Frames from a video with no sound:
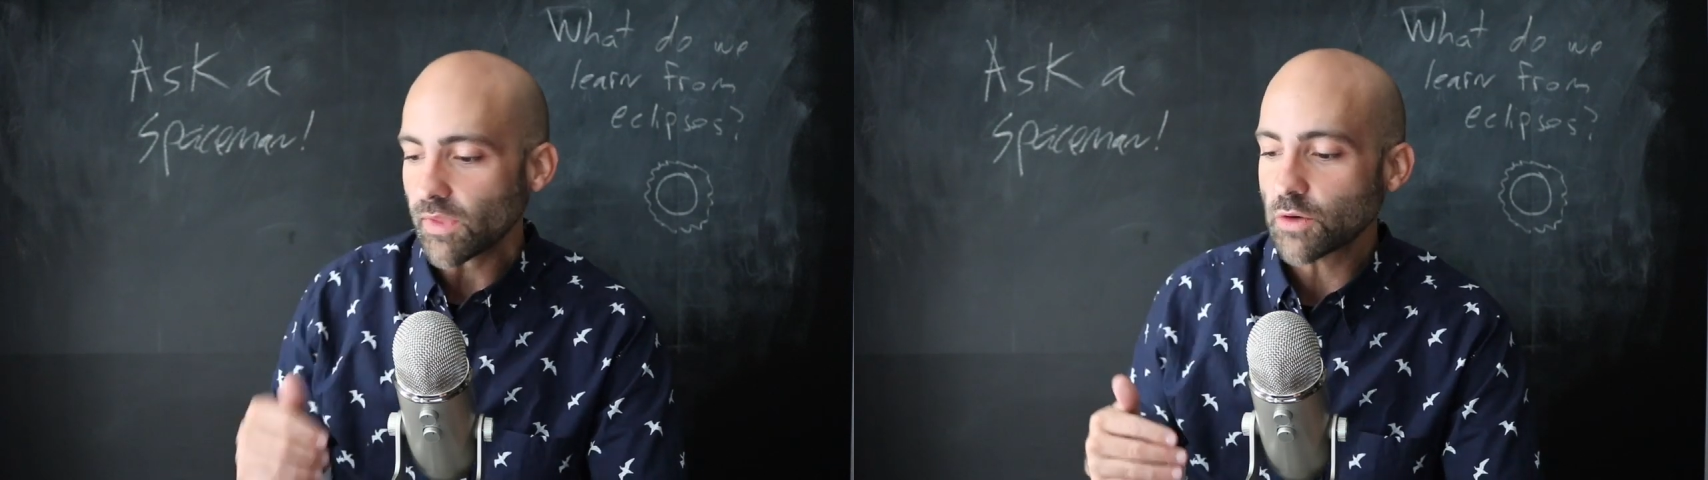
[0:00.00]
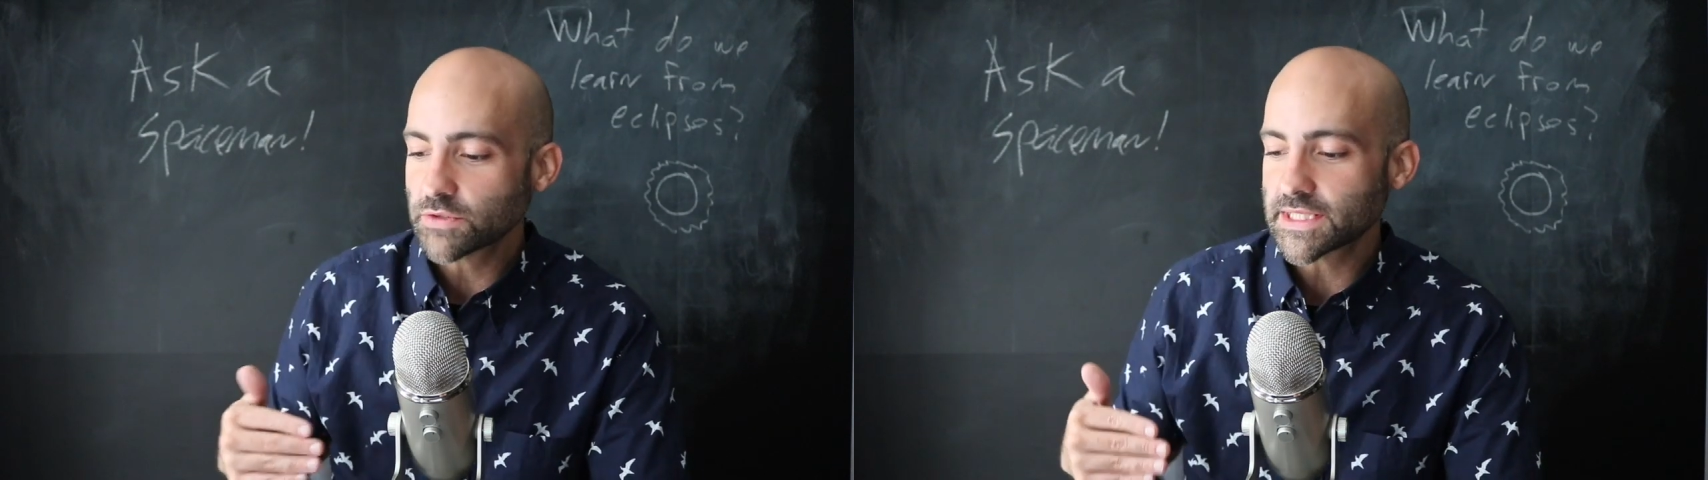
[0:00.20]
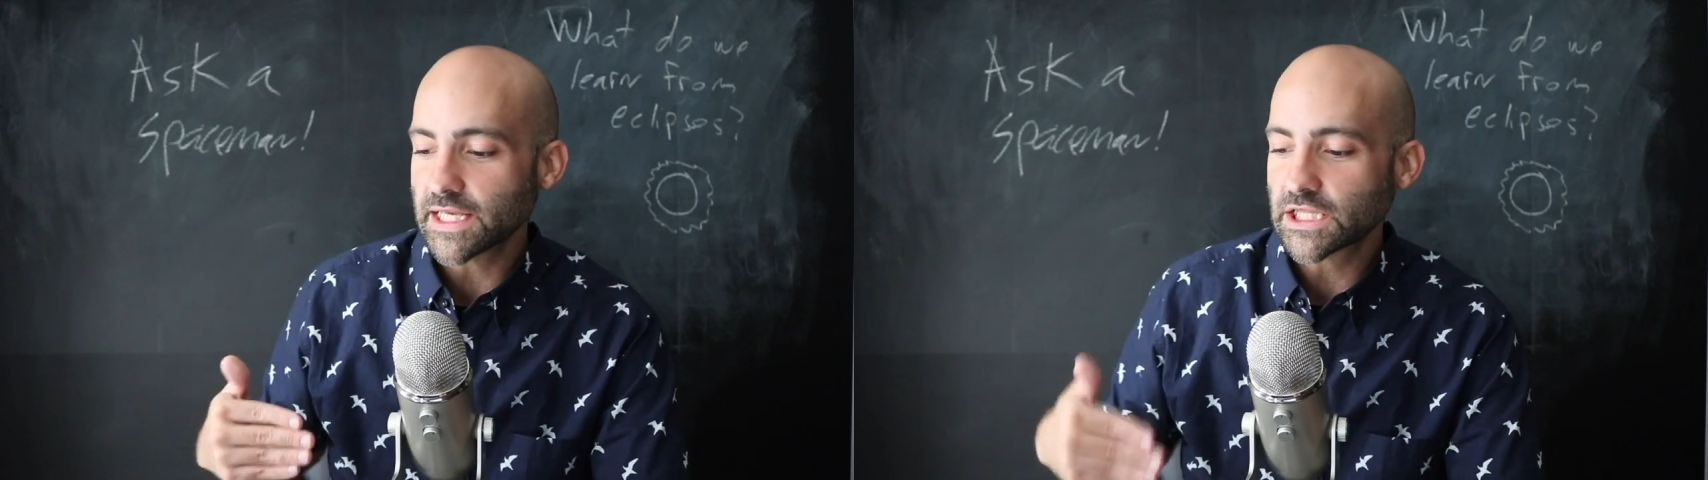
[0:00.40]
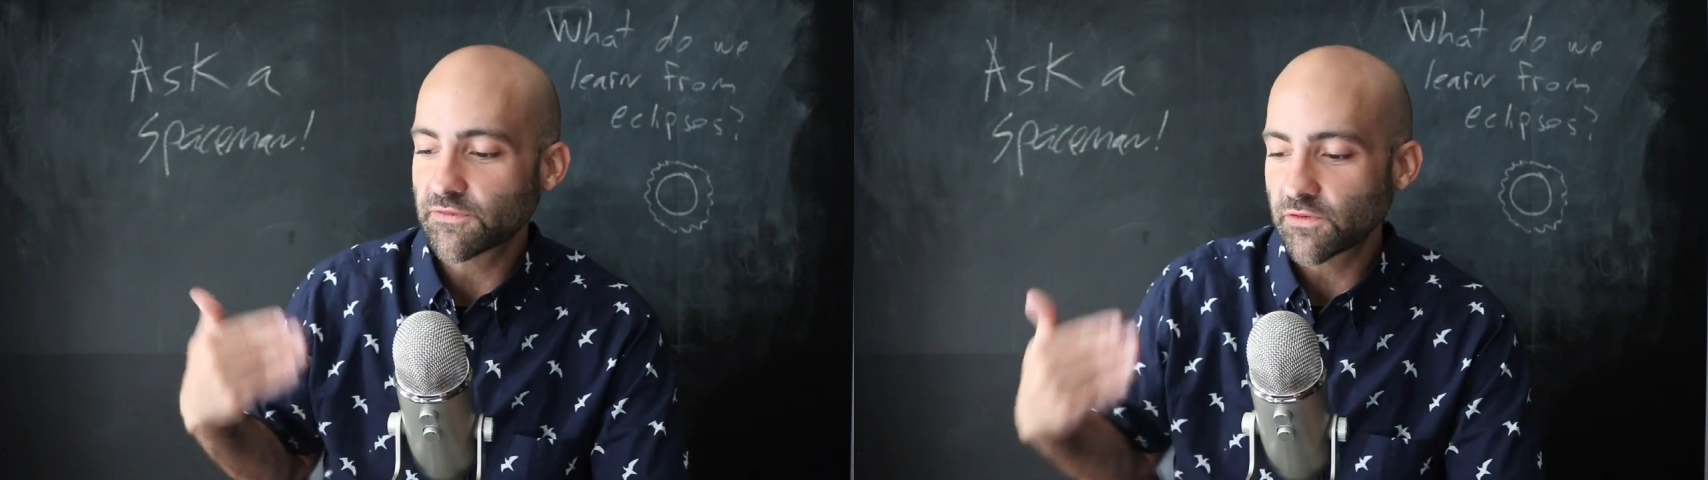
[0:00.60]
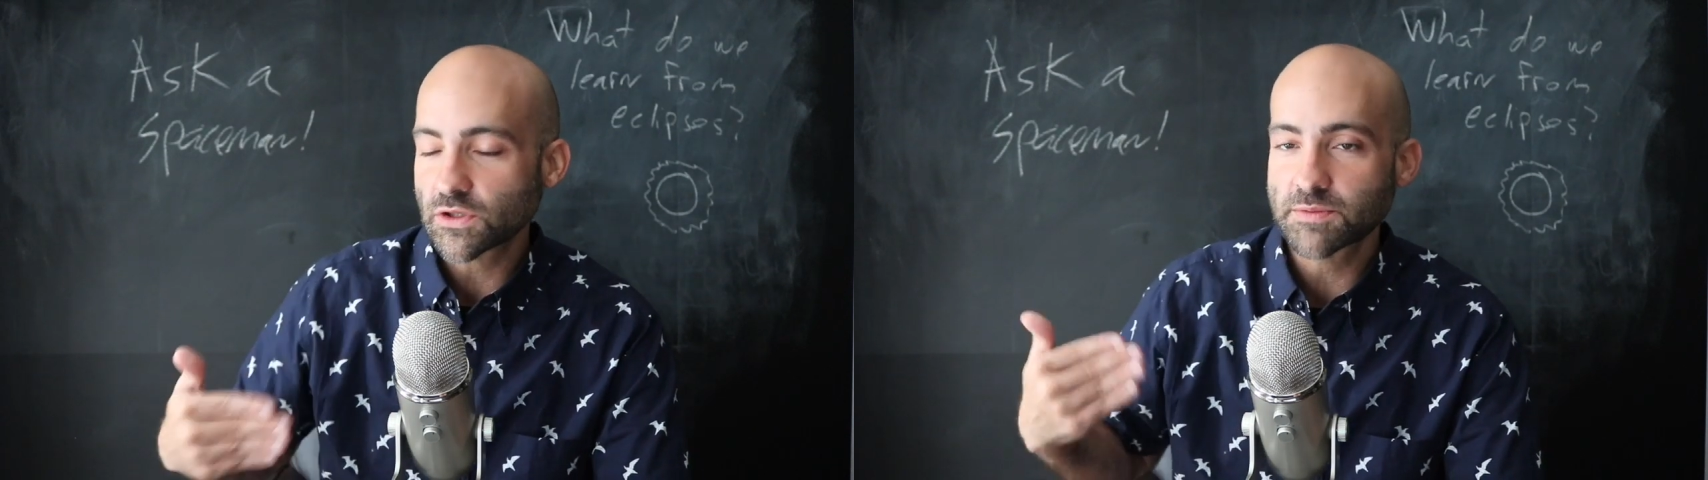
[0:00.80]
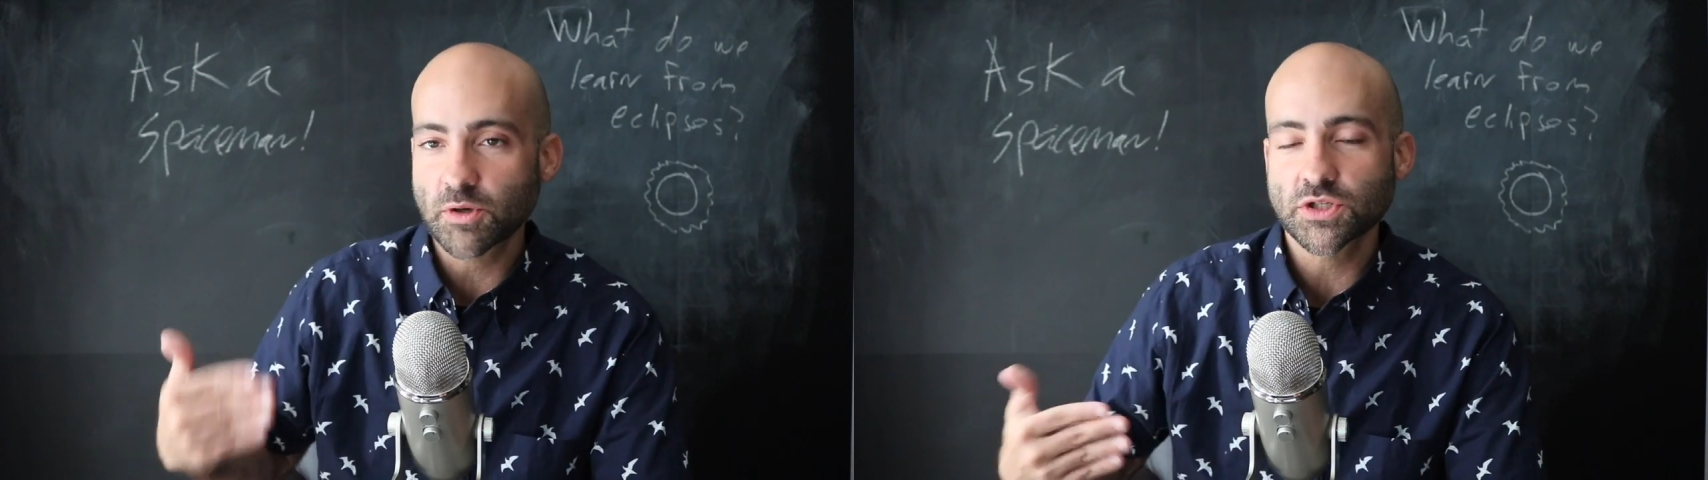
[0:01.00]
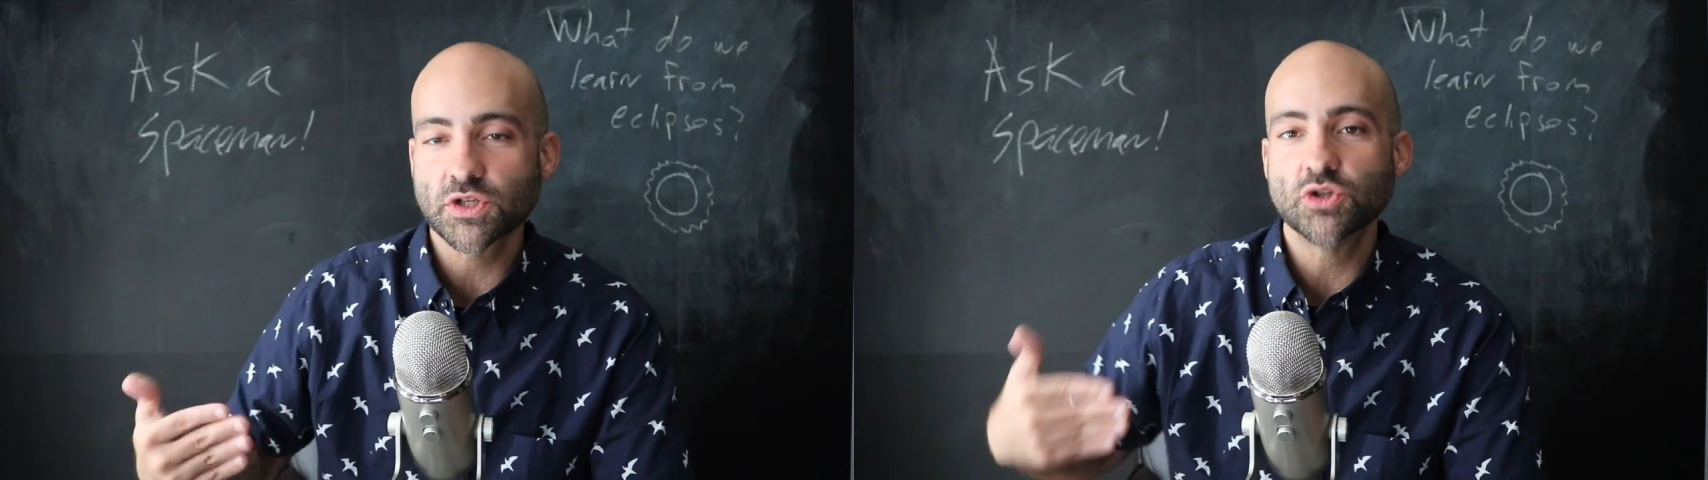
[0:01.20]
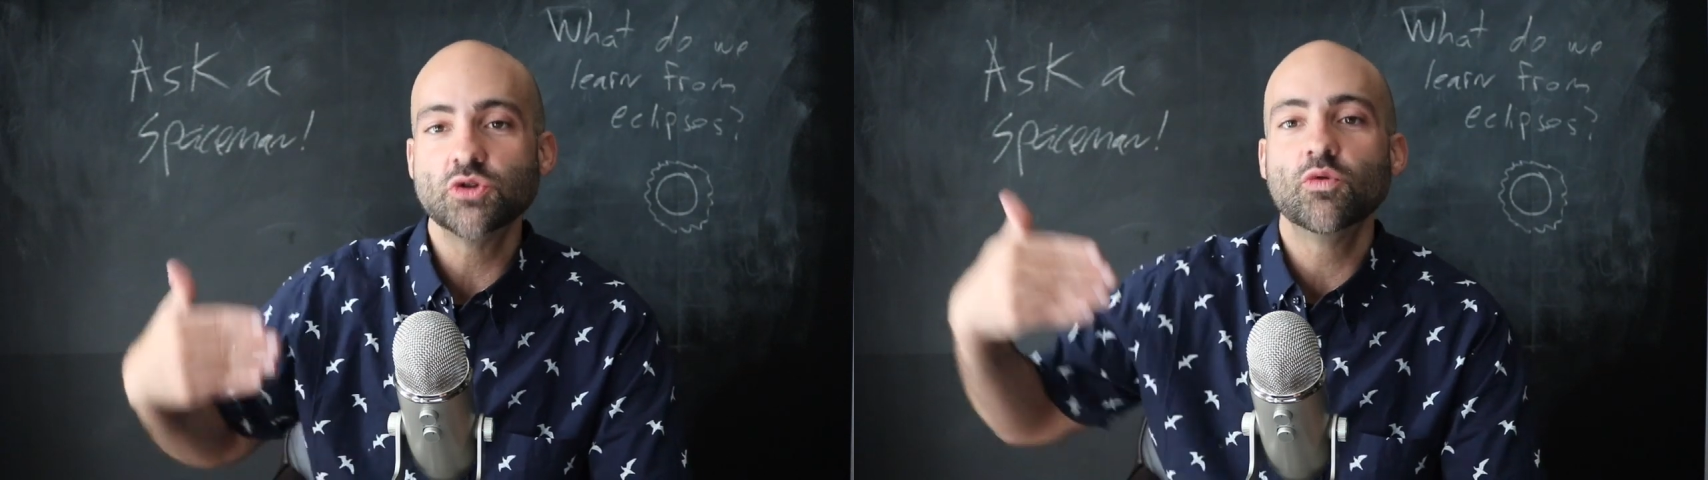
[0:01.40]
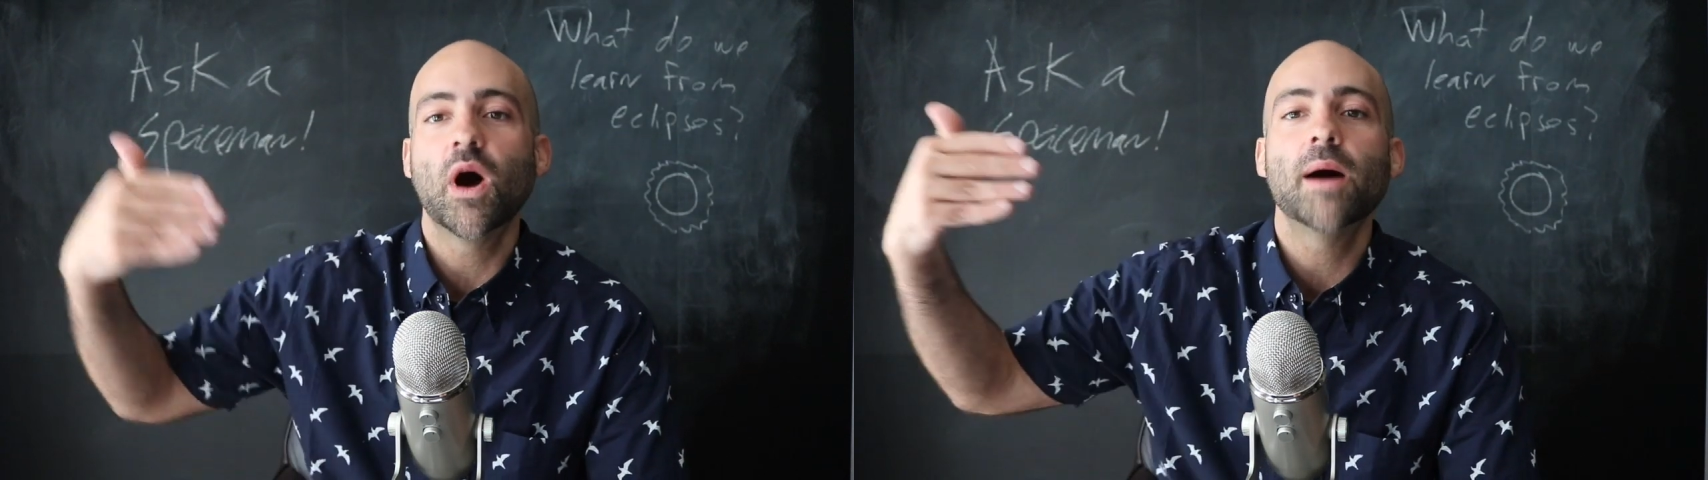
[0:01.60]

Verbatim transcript: was like the first person to